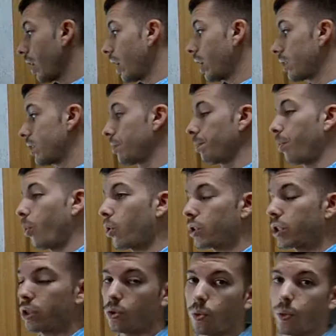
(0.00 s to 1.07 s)
it's
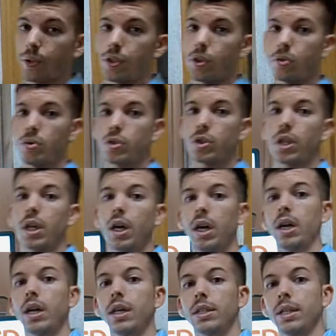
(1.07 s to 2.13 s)
important to reduce
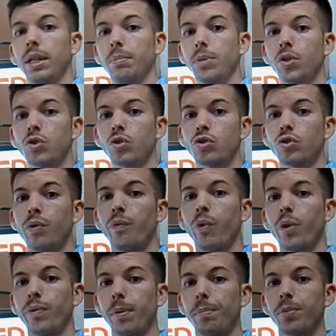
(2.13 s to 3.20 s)
the emissions
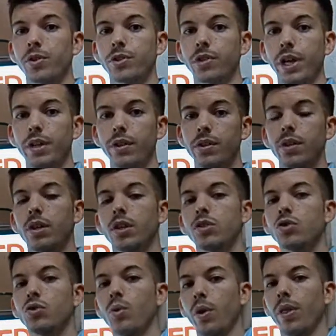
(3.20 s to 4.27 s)
45% in
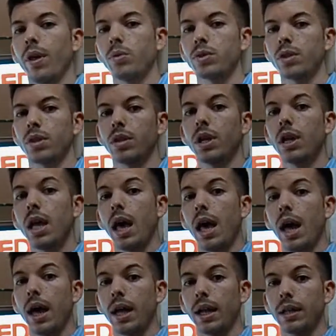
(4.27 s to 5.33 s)

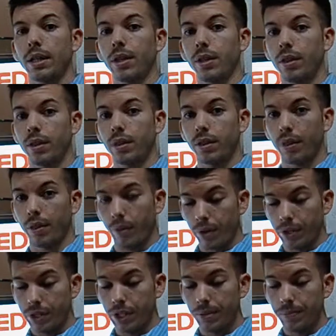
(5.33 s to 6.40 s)

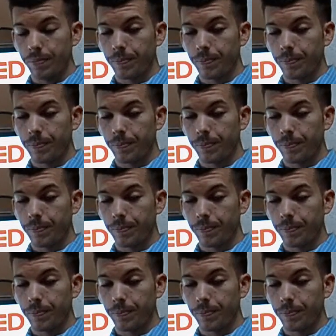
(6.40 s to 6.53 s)
2030